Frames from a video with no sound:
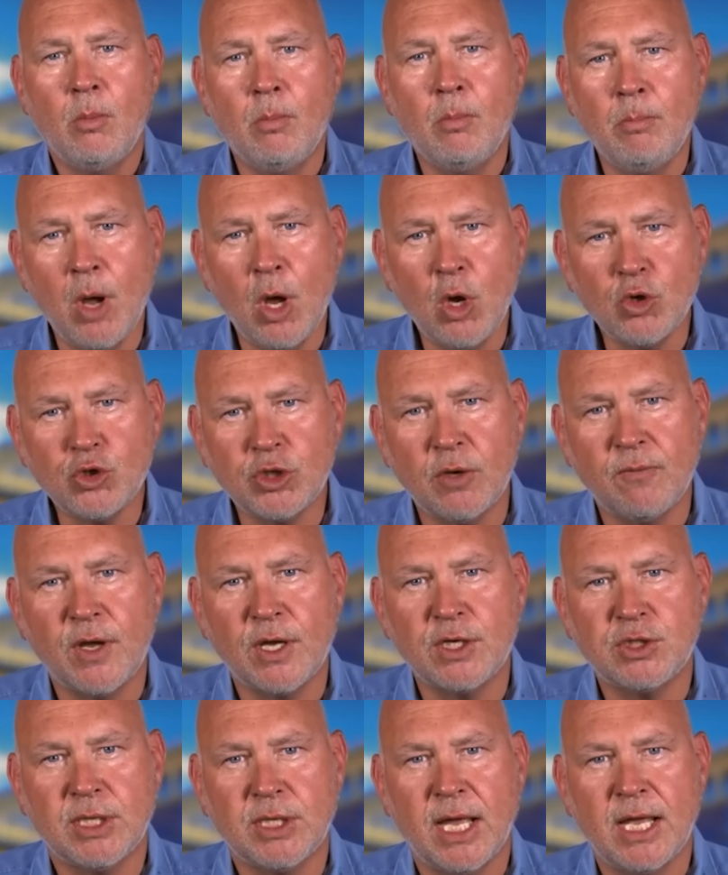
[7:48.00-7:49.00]
Most of
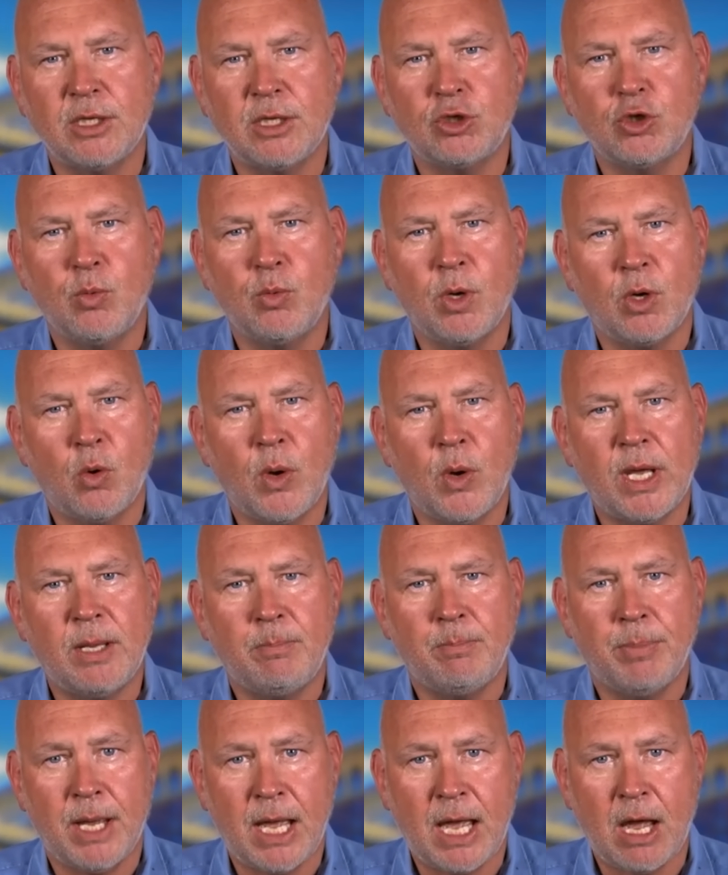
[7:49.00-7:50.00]
us tend to
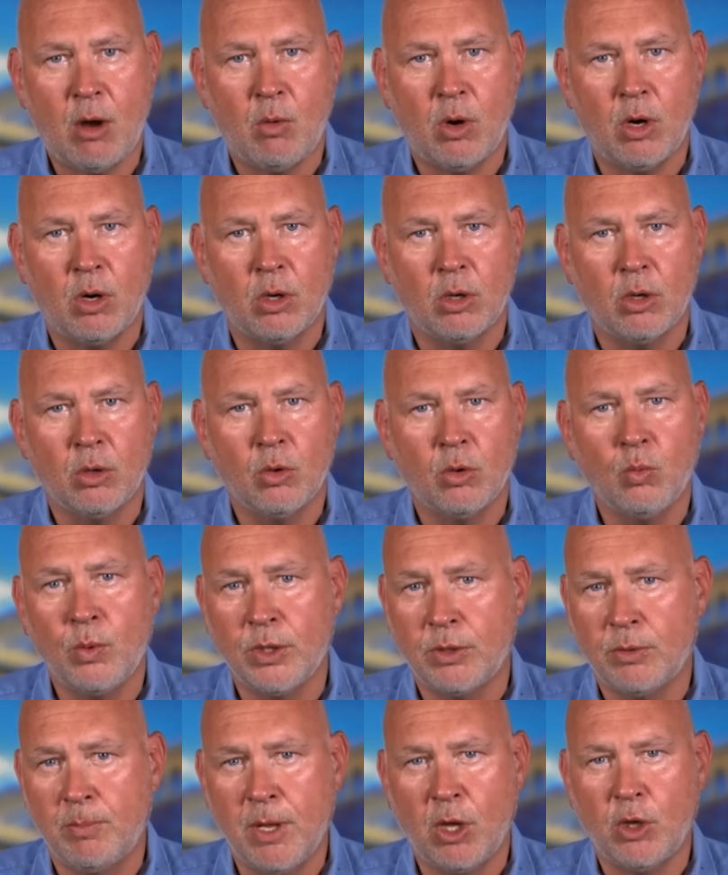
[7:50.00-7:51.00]
equate power
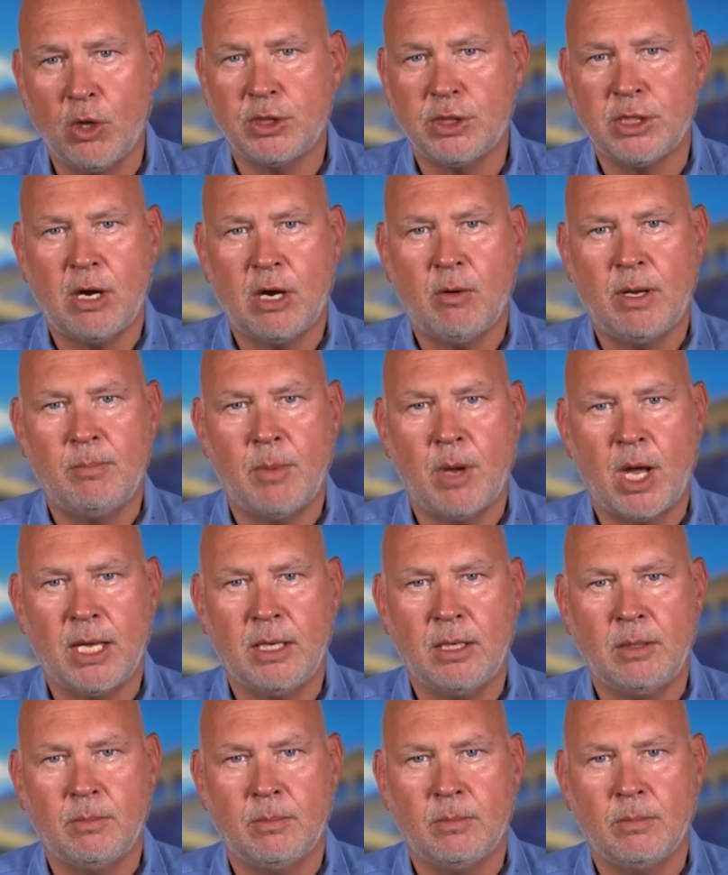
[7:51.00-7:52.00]
with military might.